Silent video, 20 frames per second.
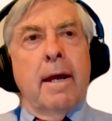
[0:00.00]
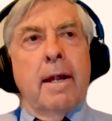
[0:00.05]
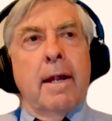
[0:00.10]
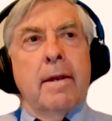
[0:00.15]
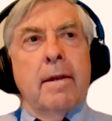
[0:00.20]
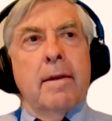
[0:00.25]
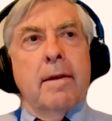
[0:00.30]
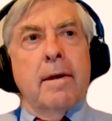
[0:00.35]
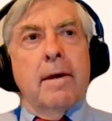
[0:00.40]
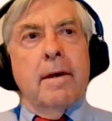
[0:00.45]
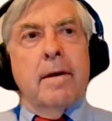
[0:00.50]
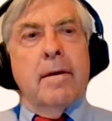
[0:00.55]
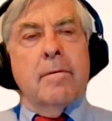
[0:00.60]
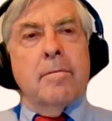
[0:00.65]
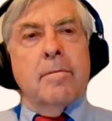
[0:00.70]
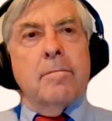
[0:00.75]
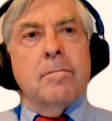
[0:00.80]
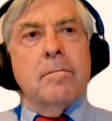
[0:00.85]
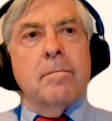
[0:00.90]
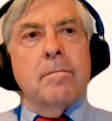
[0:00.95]
and
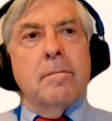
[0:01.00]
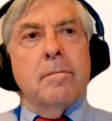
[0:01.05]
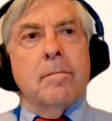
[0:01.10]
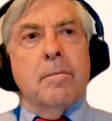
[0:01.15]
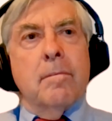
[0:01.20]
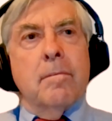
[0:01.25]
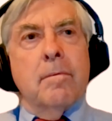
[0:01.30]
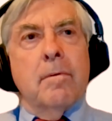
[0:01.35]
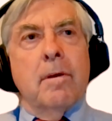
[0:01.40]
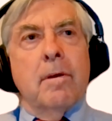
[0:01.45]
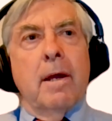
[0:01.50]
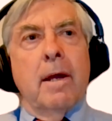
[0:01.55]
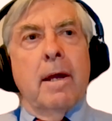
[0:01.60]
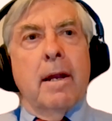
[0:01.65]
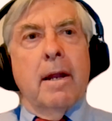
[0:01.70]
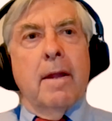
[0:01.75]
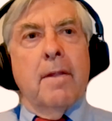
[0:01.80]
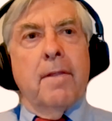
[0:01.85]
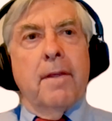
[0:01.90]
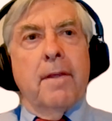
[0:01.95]
um,
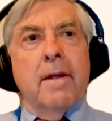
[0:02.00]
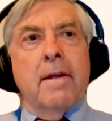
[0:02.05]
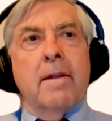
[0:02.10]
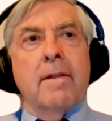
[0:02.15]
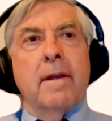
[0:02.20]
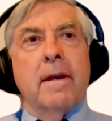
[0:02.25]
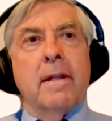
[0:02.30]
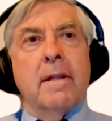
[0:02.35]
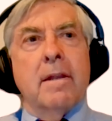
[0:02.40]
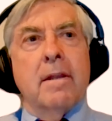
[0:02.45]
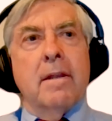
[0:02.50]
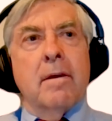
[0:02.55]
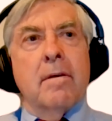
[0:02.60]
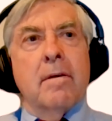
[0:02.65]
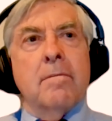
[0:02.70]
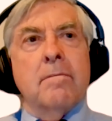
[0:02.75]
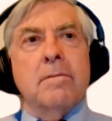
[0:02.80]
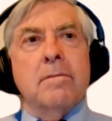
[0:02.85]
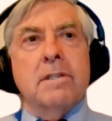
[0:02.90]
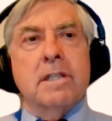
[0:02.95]
and I think that
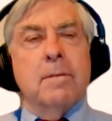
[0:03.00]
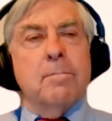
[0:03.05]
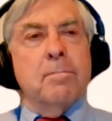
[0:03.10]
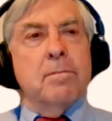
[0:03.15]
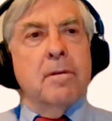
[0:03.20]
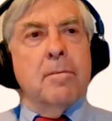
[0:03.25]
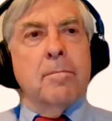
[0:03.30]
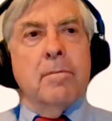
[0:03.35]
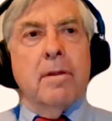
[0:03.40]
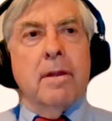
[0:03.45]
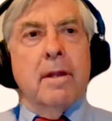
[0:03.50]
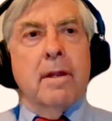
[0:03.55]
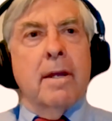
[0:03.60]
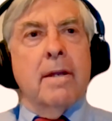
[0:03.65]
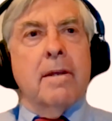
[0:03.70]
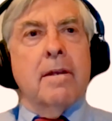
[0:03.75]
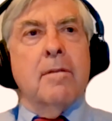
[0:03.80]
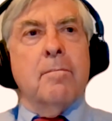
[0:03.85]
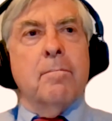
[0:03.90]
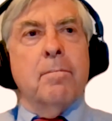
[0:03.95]
the symptoms
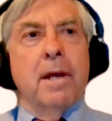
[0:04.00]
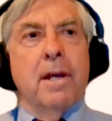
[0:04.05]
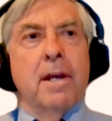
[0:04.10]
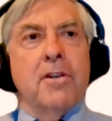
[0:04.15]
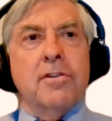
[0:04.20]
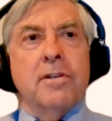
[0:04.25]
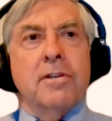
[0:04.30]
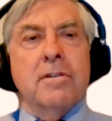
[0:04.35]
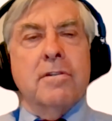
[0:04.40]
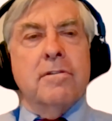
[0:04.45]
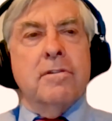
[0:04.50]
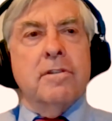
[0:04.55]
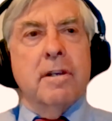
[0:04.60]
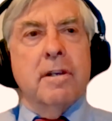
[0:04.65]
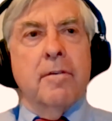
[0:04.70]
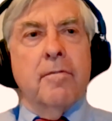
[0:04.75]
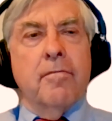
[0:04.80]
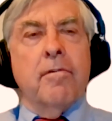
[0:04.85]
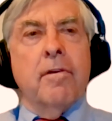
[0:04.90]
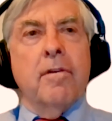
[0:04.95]
that the patients are
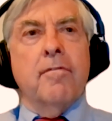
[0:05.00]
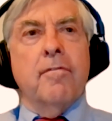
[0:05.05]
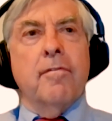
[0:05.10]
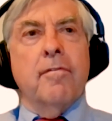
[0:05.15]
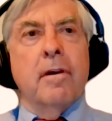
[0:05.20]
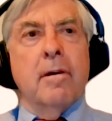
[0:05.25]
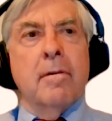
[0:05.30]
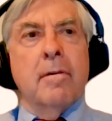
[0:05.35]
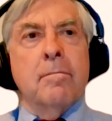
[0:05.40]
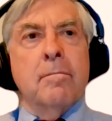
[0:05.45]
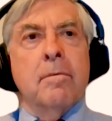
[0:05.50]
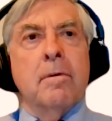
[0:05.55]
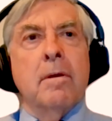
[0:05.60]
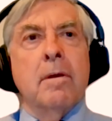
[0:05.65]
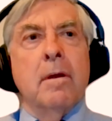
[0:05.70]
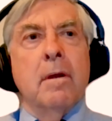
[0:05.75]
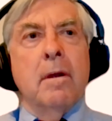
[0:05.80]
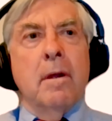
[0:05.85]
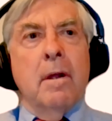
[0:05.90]
suffering from,